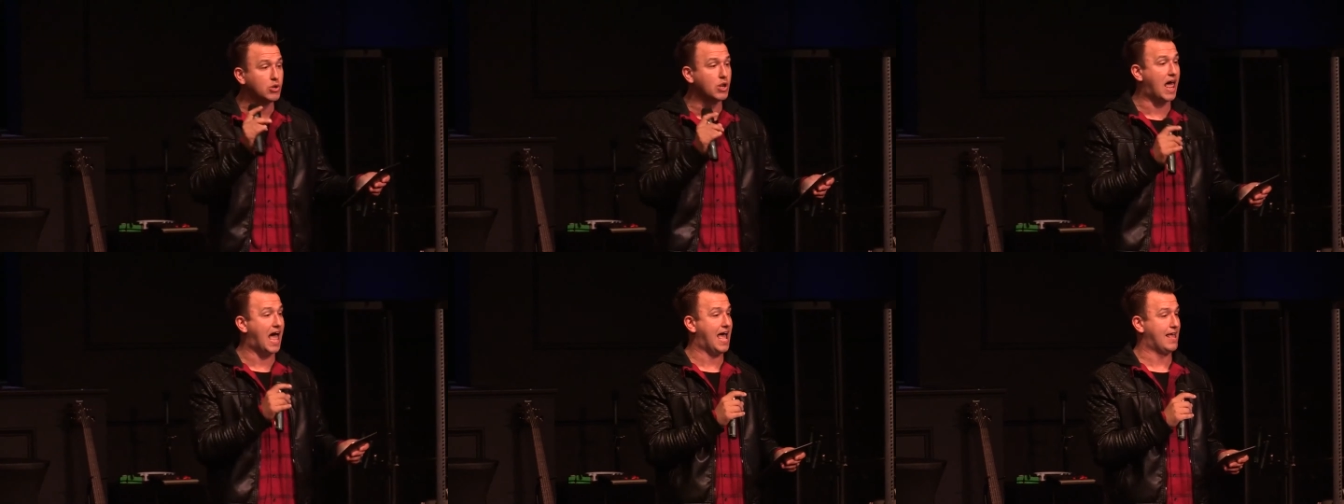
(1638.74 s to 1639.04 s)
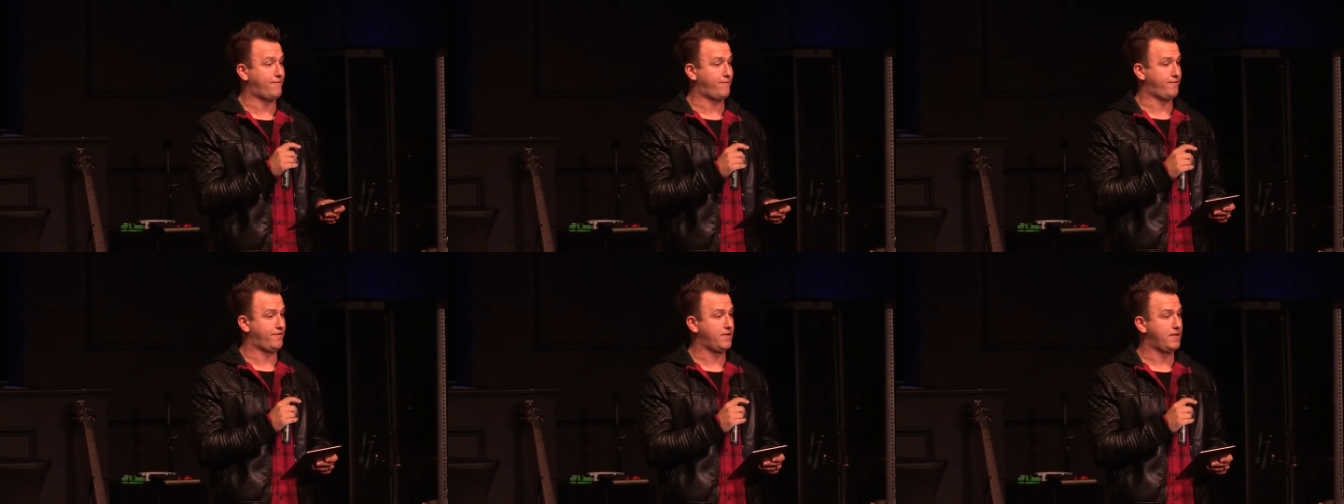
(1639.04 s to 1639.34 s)

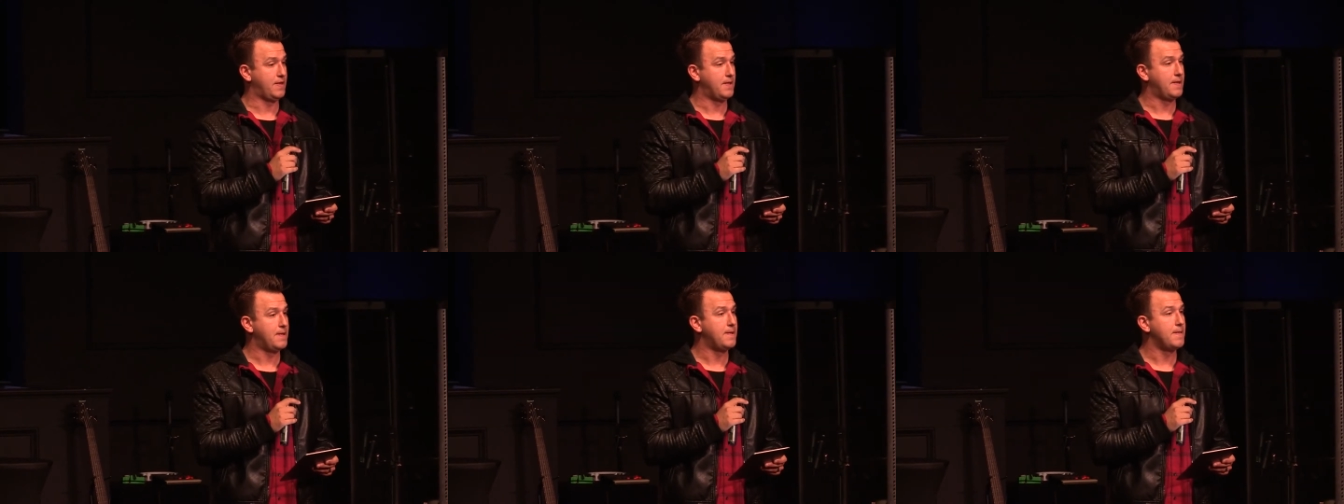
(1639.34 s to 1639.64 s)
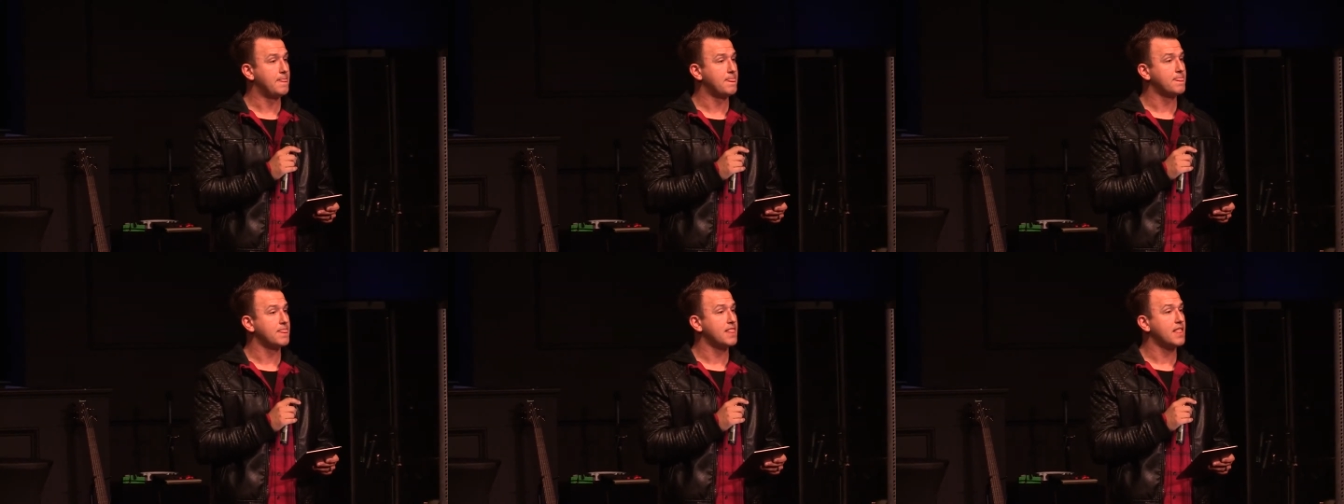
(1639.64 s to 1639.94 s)
life,
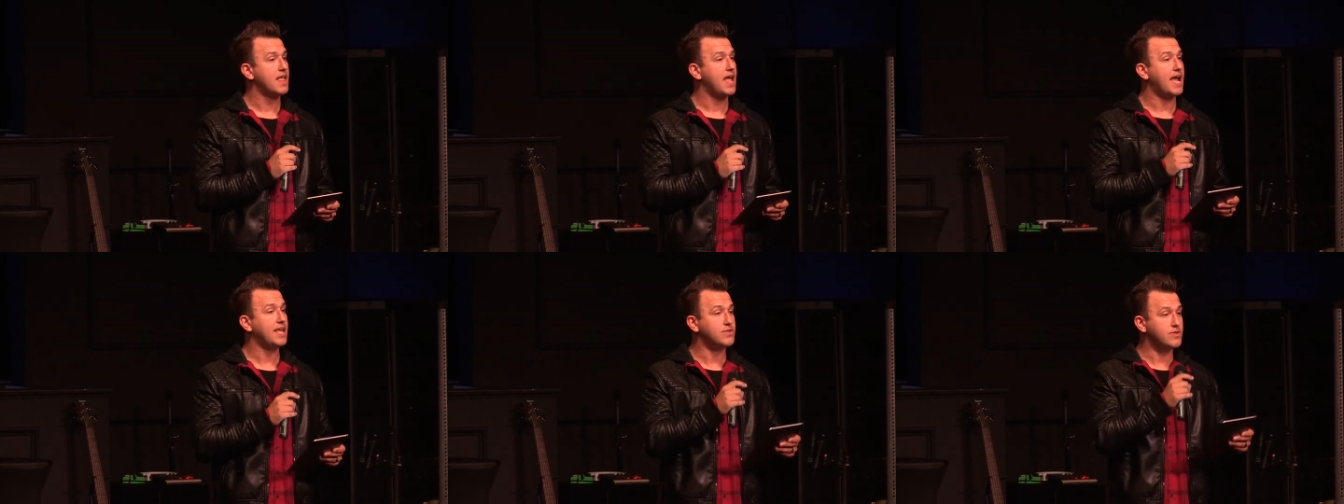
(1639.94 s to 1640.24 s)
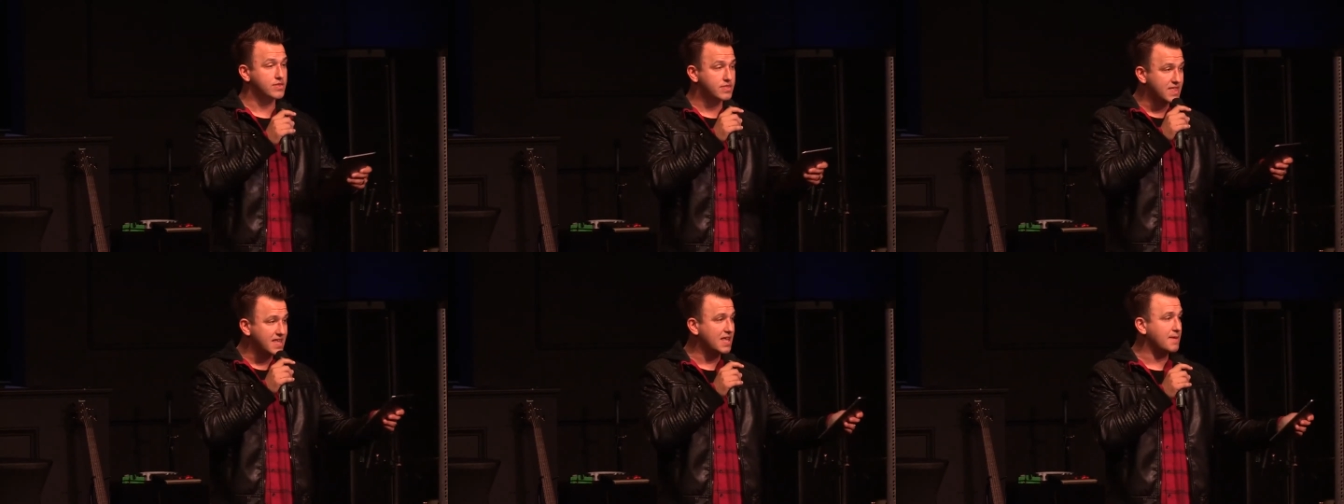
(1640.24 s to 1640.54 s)
and
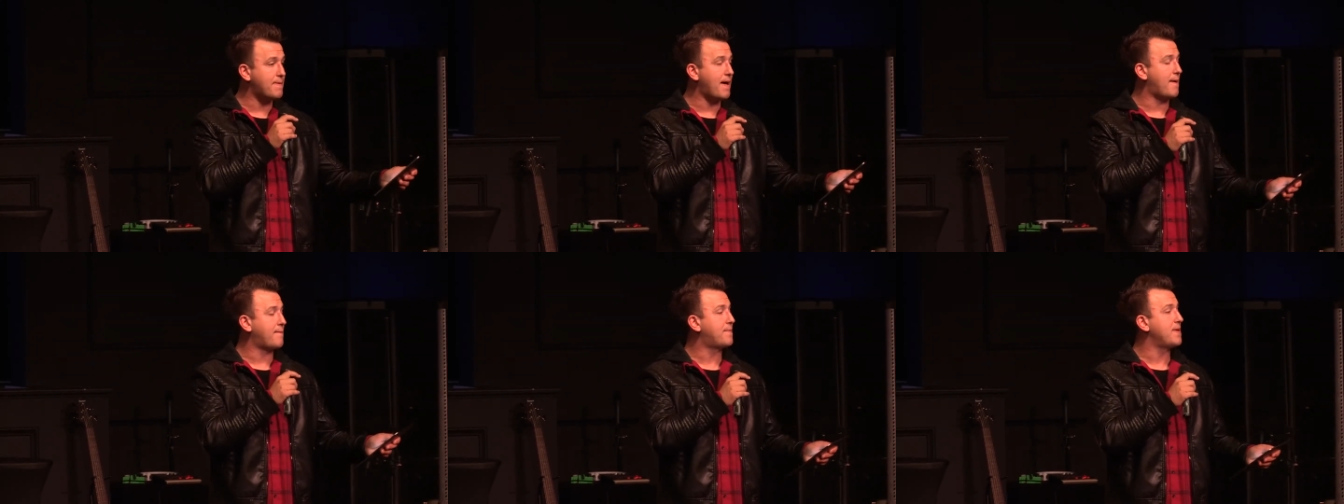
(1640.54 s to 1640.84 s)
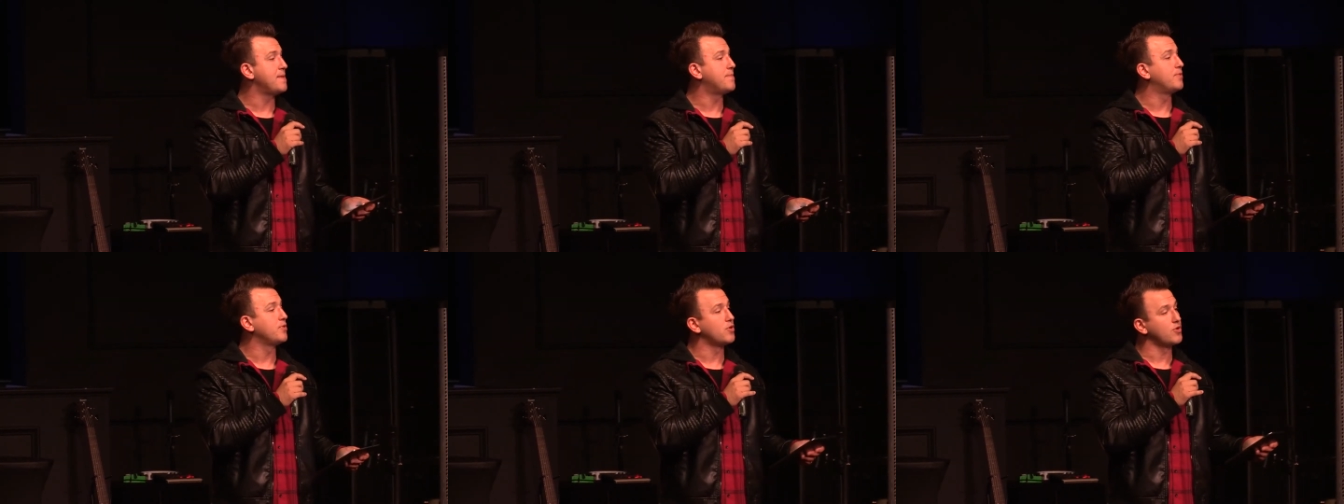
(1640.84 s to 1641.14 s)
you think about
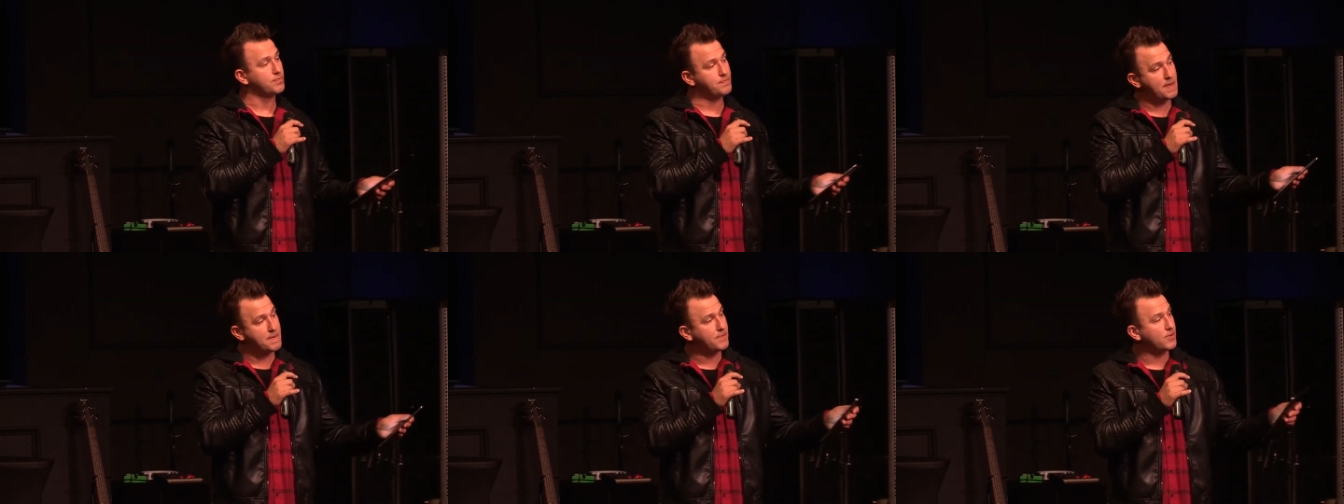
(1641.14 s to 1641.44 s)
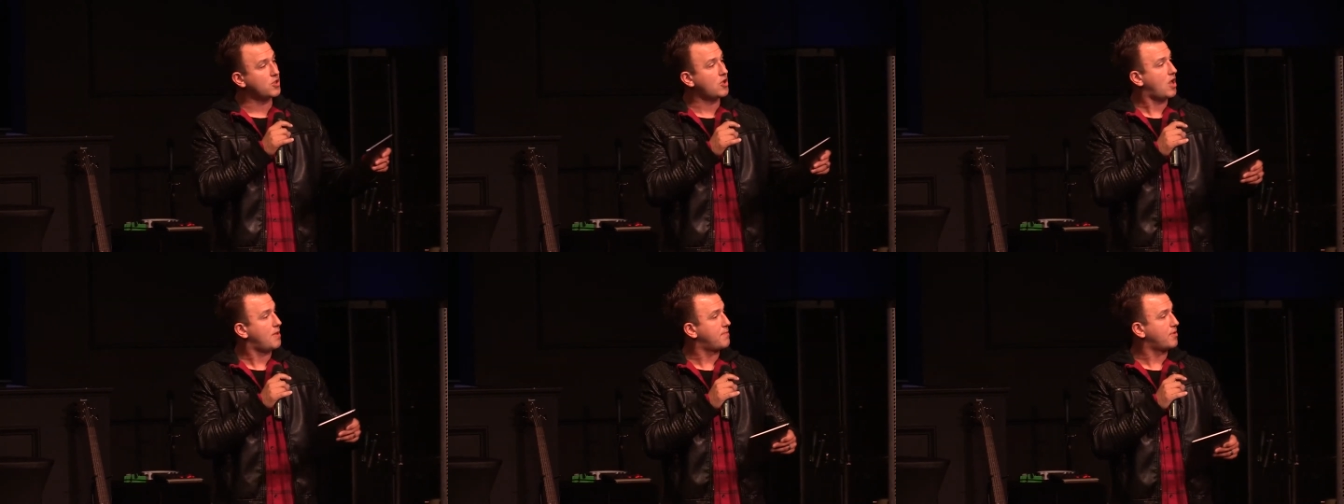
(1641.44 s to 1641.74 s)
people or
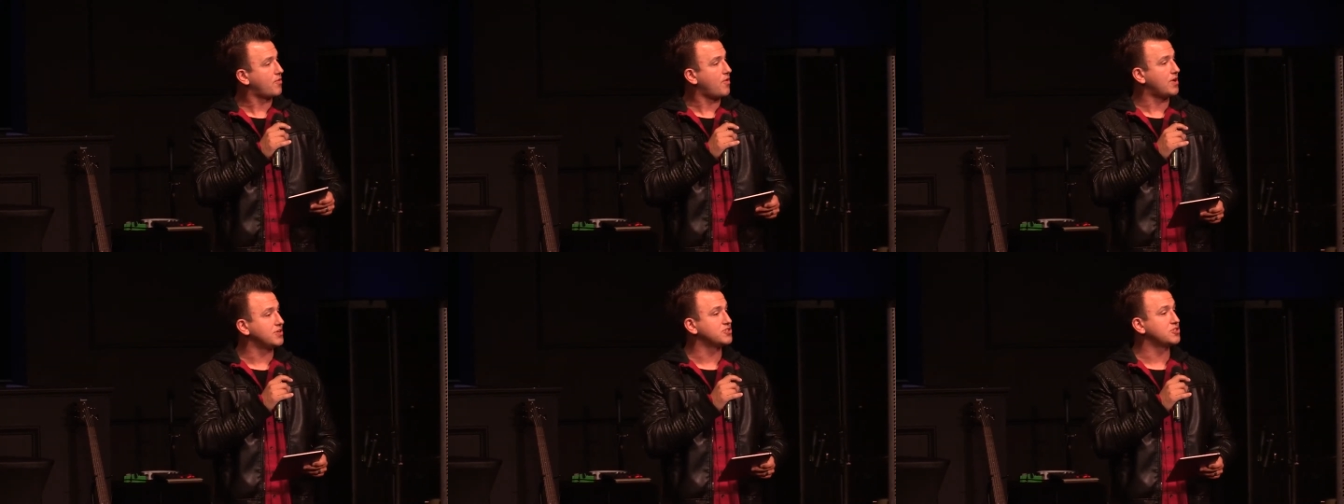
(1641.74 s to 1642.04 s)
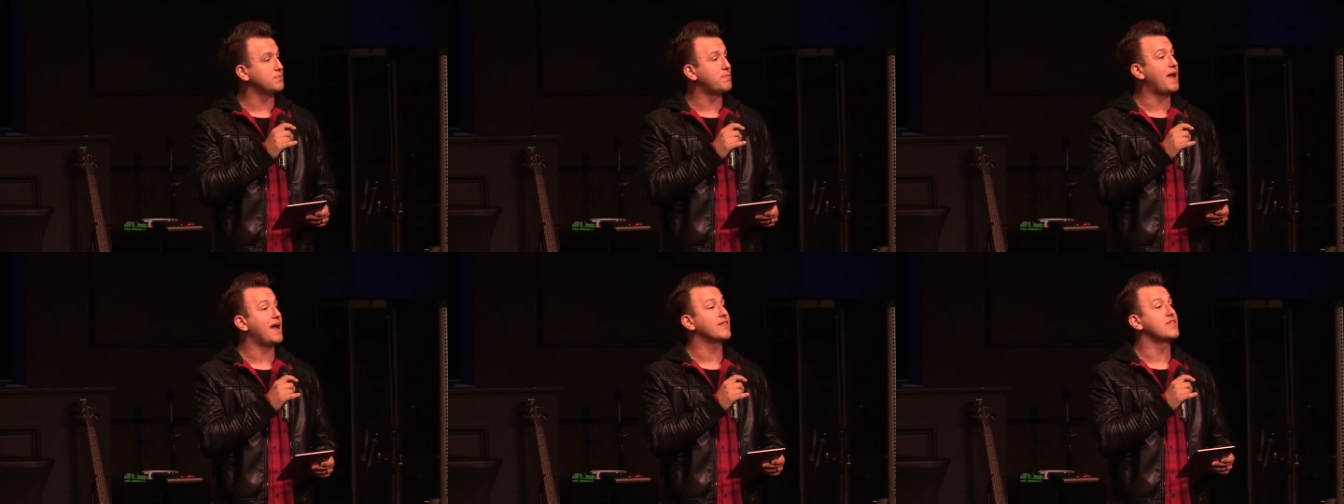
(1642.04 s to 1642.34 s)
people come across
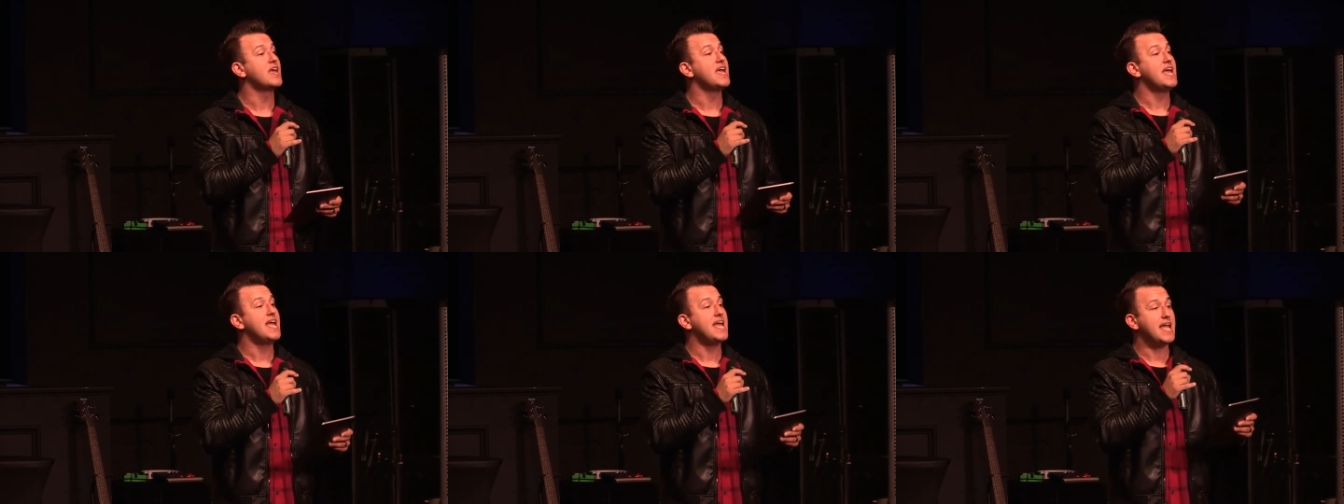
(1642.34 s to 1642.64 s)
your path,